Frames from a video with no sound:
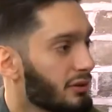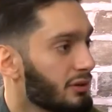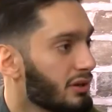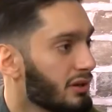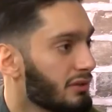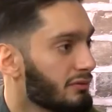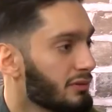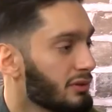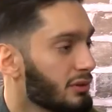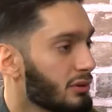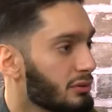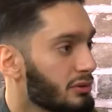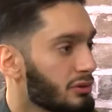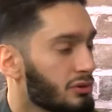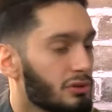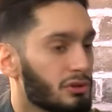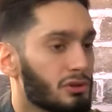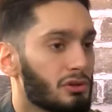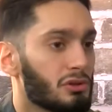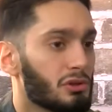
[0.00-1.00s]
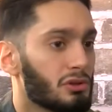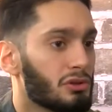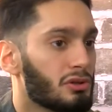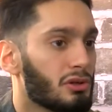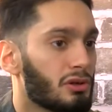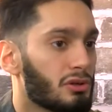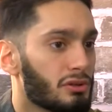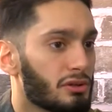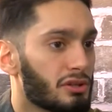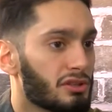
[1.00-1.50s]
enough. You know, you
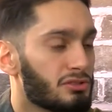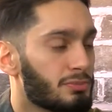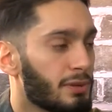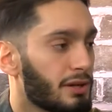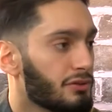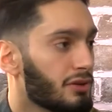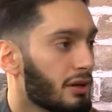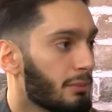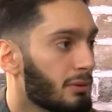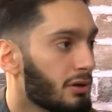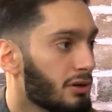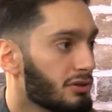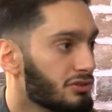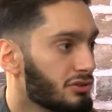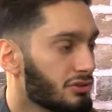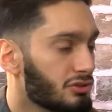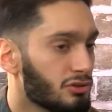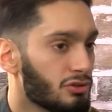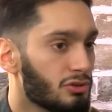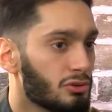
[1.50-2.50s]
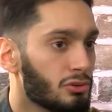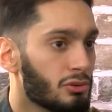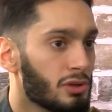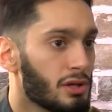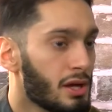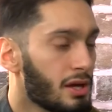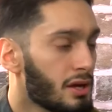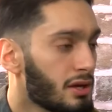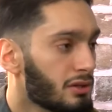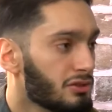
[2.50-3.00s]
can't expect that person to do
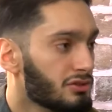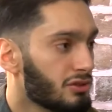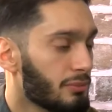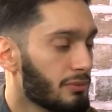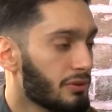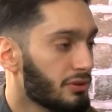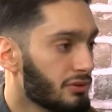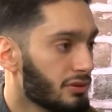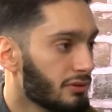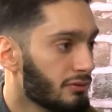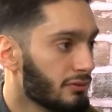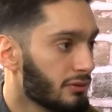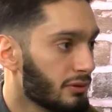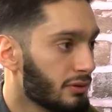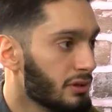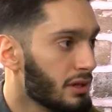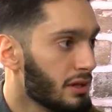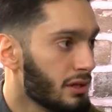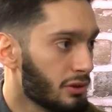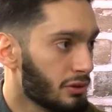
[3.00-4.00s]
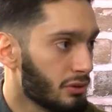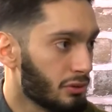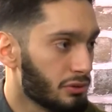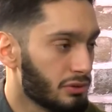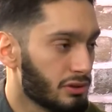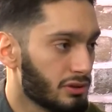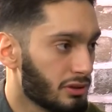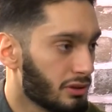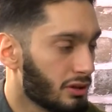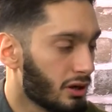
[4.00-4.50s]
something different. You know, you
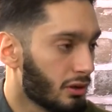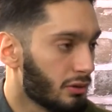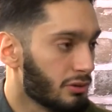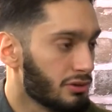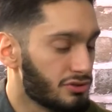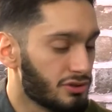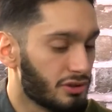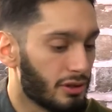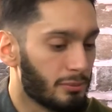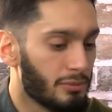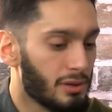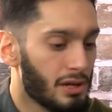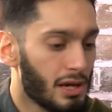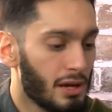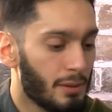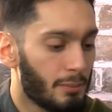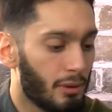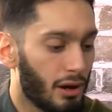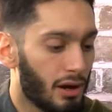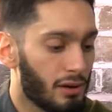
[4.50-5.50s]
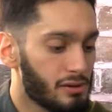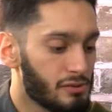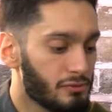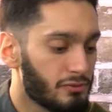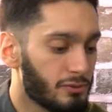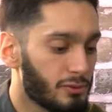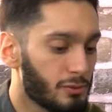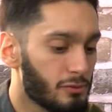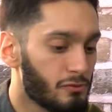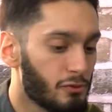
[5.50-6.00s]
can encourage them. But
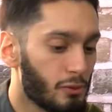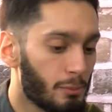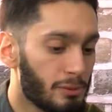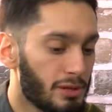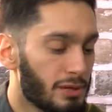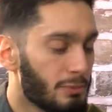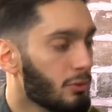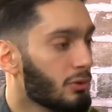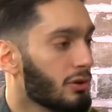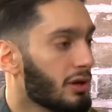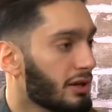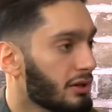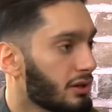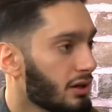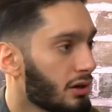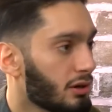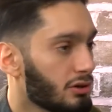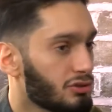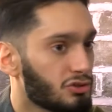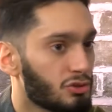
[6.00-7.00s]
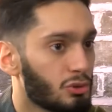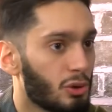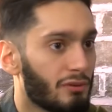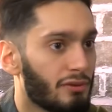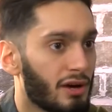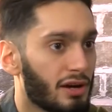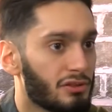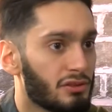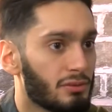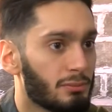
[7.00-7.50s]
for people like us who have
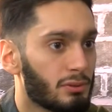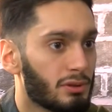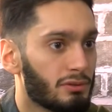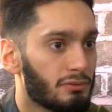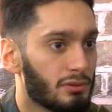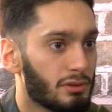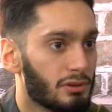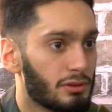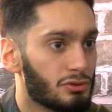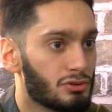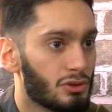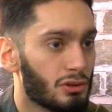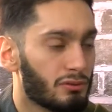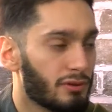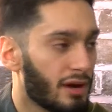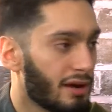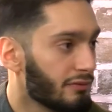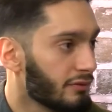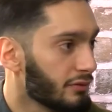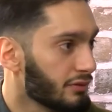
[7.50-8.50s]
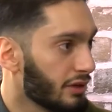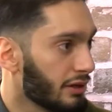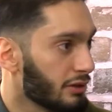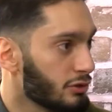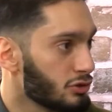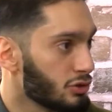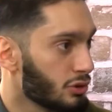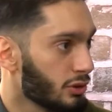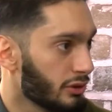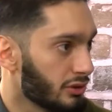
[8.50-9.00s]
had the privilege of having
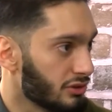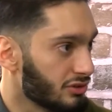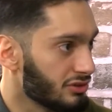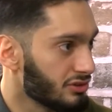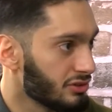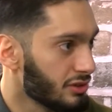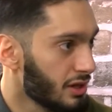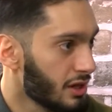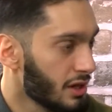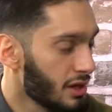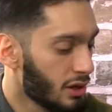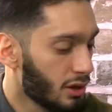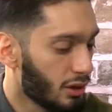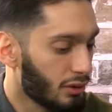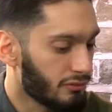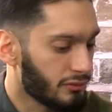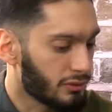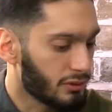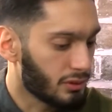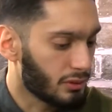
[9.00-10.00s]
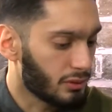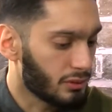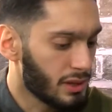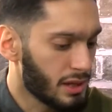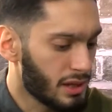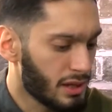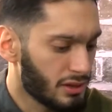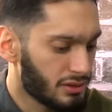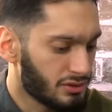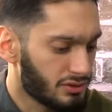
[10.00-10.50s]
that choice of, you know,
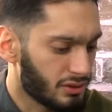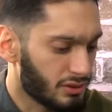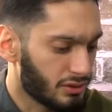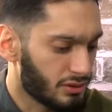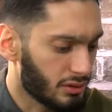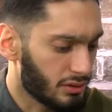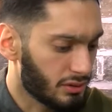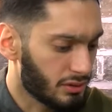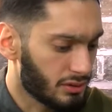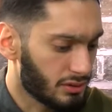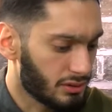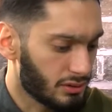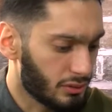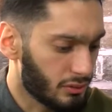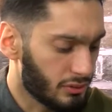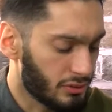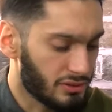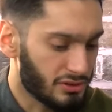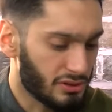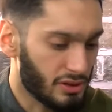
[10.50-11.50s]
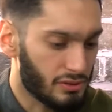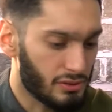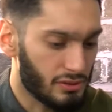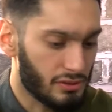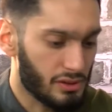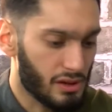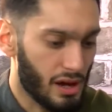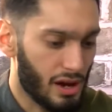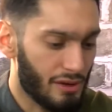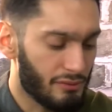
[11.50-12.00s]
saying, okay, you know, this, and
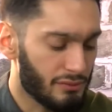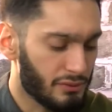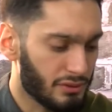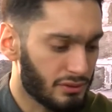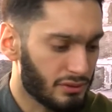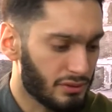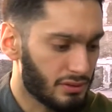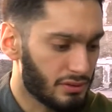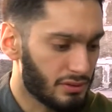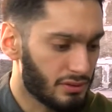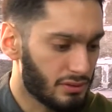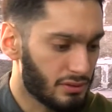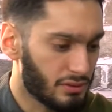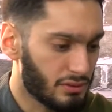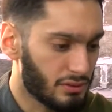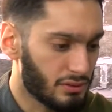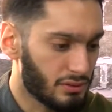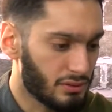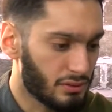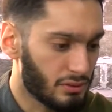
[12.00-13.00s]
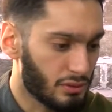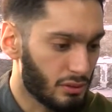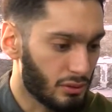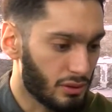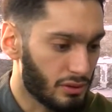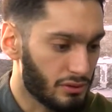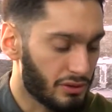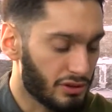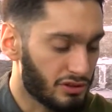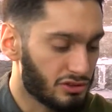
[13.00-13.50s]
having the, you
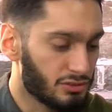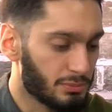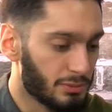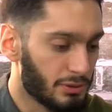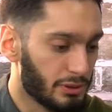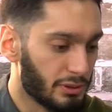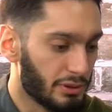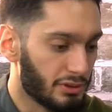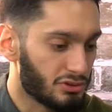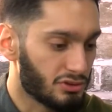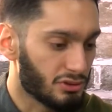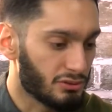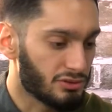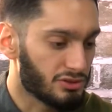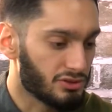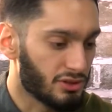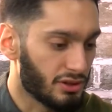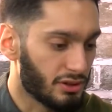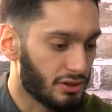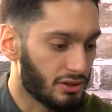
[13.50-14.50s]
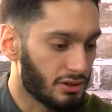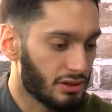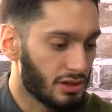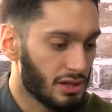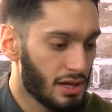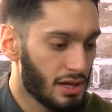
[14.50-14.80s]
know, experience of saying,